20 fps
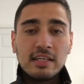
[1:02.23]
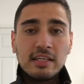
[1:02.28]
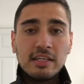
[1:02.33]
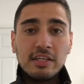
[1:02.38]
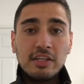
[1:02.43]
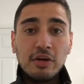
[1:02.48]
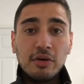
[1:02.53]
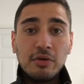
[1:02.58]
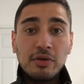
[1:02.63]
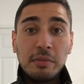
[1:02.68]

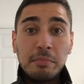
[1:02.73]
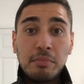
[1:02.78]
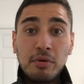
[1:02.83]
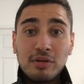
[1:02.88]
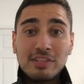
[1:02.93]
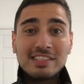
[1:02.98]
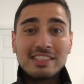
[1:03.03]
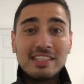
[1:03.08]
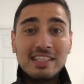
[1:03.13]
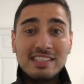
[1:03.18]
he
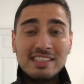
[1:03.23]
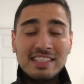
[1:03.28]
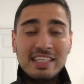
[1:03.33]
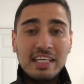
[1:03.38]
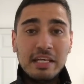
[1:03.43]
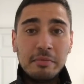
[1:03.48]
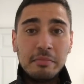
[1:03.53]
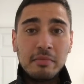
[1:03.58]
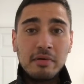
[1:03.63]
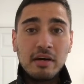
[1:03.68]
puts the
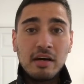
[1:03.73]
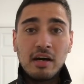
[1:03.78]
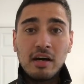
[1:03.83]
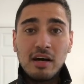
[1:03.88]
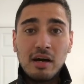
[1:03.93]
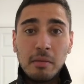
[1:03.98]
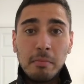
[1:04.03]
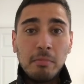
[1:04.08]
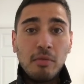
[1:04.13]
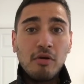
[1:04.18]
team
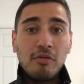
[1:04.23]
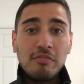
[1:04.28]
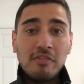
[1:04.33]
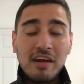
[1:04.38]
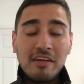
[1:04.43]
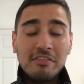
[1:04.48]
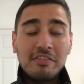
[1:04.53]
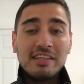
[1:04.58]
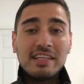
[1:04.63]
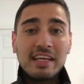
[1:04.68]
above
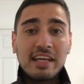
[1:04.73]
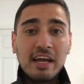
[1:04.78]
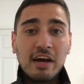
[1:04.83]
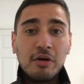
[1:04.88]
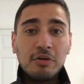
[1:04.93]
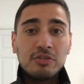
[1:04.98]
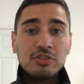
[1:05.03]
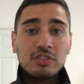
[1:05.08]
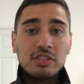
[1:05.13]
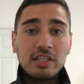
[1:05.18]
everything
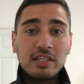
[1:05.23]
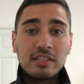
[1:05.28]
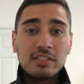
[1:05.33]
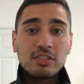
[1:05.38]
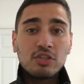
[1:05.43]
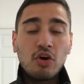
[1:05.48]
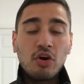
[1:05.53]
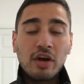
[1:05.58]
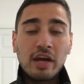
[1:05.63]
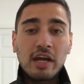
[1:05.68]
else. He does
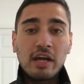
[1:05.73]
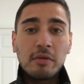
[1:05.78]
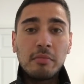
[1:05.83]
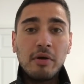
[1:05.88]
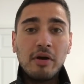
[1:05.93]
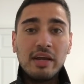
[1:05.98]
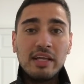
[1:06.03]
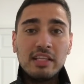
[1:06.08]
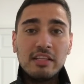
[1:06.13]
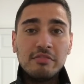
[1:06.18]
not care
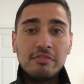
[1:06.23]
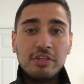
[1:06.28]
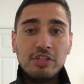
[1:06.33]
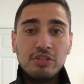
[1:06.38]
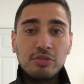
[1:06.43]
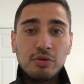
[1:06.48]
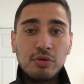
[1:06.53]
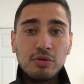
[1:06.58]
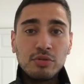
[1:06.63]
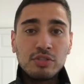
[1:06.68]
about
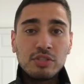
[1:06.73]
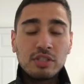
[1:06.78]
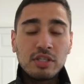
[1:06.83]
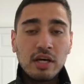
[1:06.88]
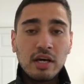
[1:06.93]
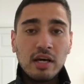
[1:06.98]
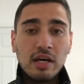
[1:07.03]
individuals.